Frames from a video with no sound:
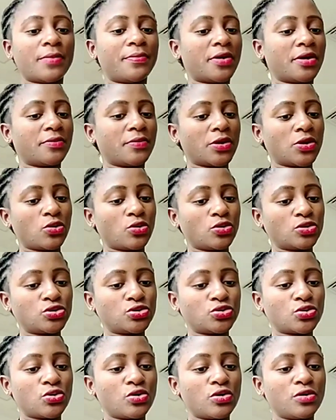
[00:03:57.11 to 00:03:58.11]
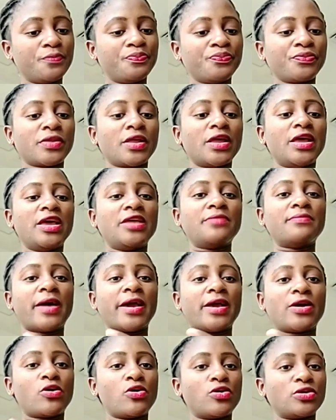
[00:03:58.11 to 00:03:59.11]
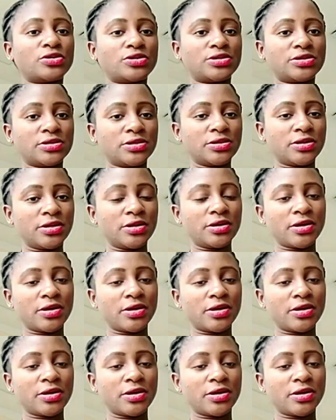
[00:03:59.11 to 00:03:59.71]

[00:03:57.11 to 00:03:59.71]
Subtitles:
apartment also, it might cost